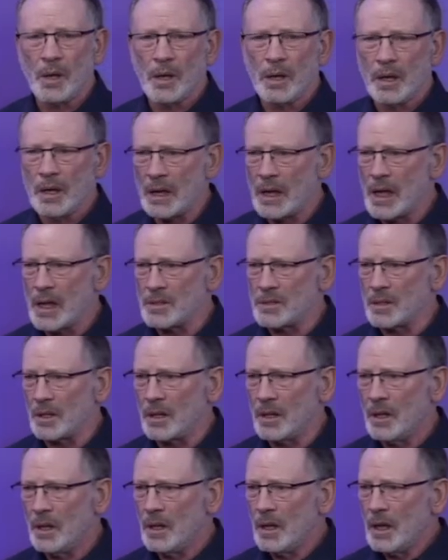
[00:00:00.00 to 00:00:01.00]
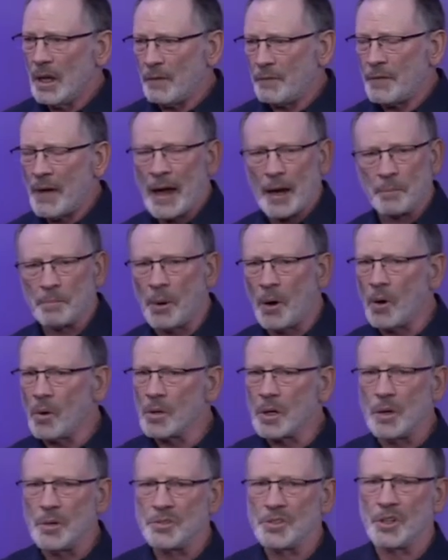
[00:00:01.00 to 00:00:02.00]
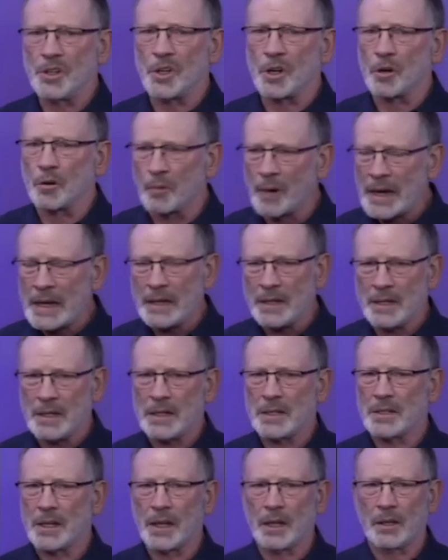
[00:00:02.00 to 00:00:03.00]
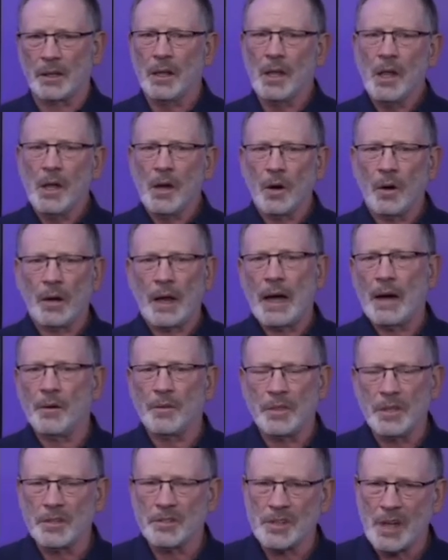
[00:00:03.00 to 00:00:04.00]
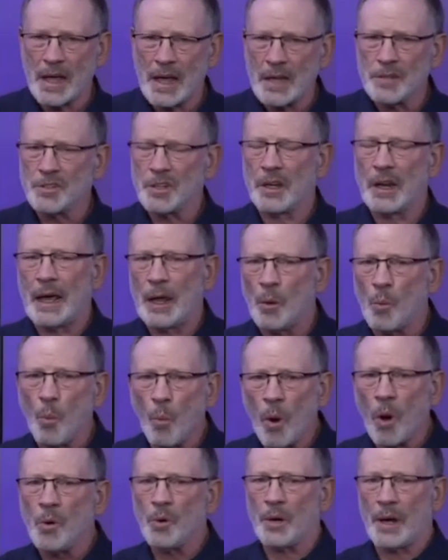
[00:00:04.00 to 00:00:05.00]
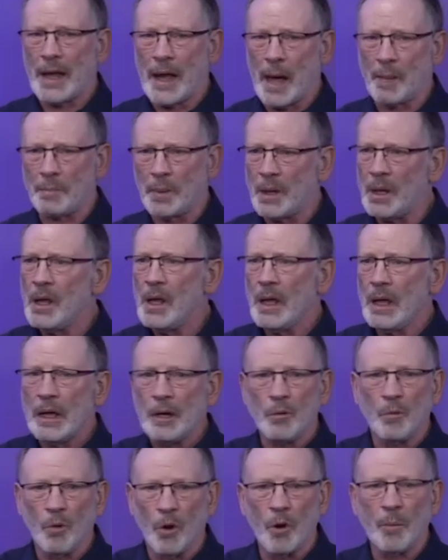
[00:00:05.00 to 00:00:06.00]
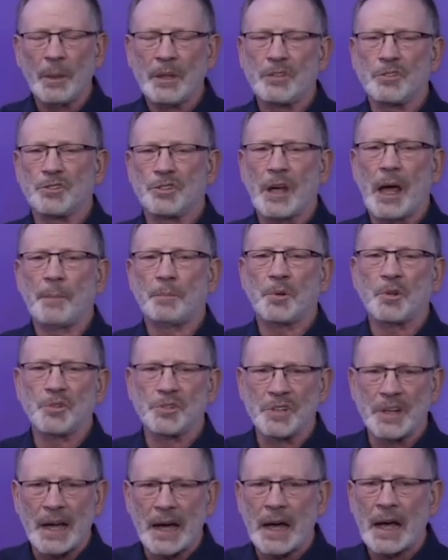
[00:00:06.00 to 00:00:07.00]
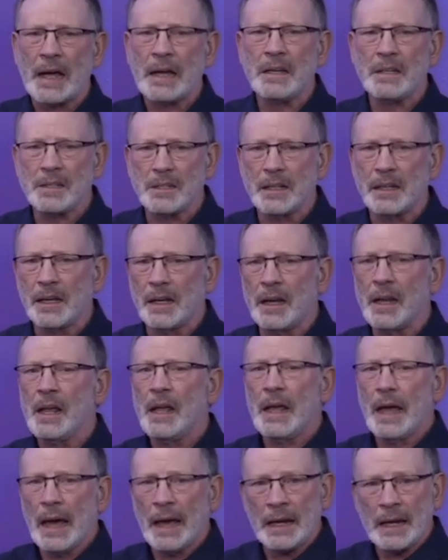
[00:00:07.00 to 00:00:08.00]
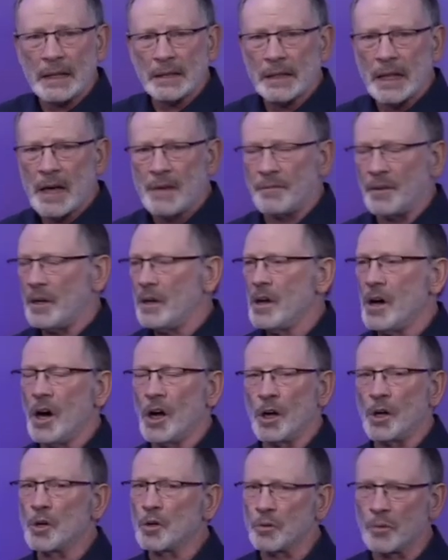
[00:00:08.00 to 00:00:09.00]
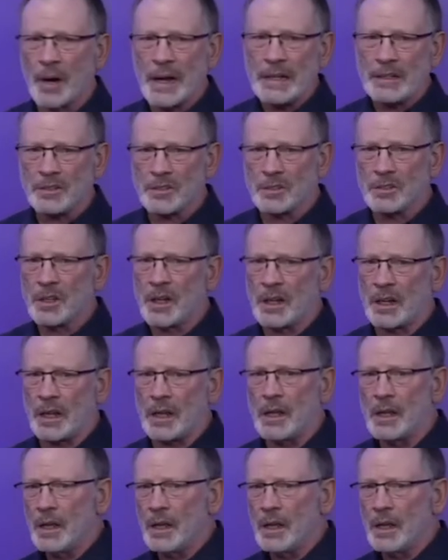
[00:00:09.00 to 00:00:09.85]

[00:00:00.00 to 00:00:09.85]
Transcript: it hasn't. In fact, Paul goes into great detail on how this hasn't and won't happen in Romans chapters 9, 10, and 11. A great study